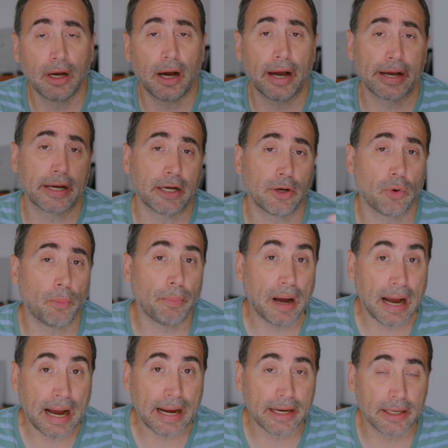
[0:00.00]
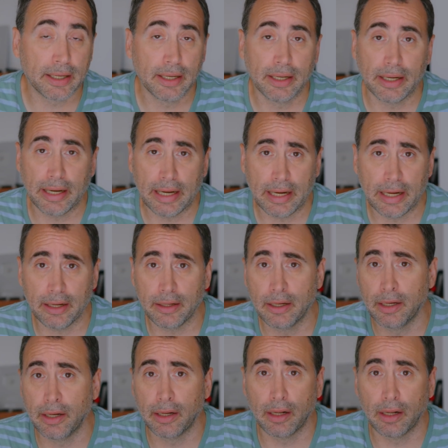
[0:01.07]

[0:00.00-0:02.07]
I can go back and